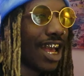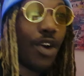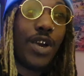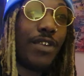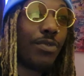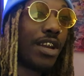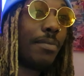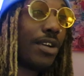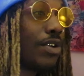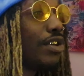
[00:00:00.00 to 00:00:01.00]
Oh, even when
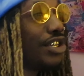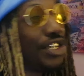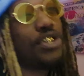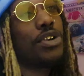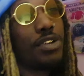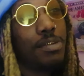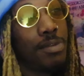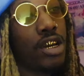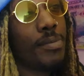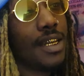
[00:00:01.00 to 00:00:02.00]
I'm gone, you still gonna
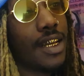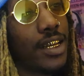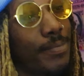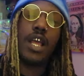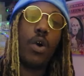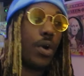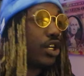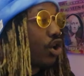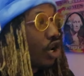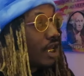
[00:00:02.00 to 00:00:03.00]
smell me, nigga. Oh,
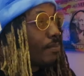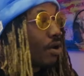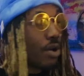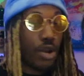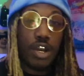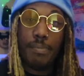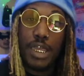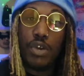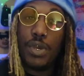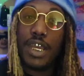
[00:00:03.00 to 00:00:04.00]
what doggy bone on the
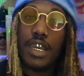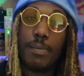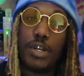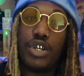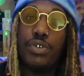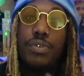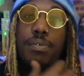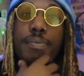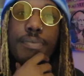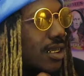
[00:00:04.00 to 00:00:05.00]
menu here, number two?
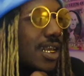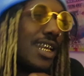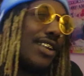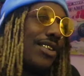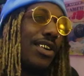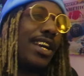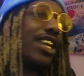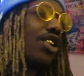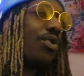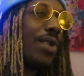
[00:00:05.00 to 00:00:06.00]
Hell, no.
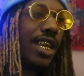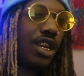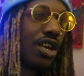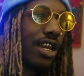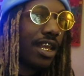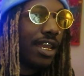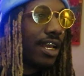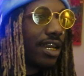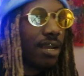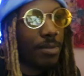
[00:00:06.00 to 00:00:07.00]
Ain't no way he called that
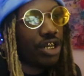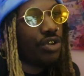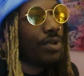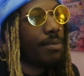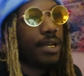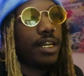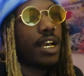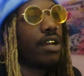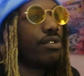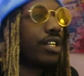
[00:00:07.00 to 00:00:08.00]
nigga number two at
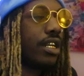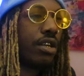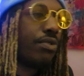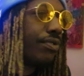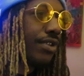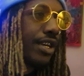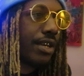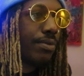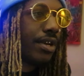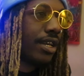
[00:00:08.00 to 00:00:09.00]
McDonald's. Ain't no
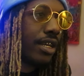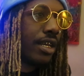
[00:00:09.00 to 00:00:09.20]
fucking way.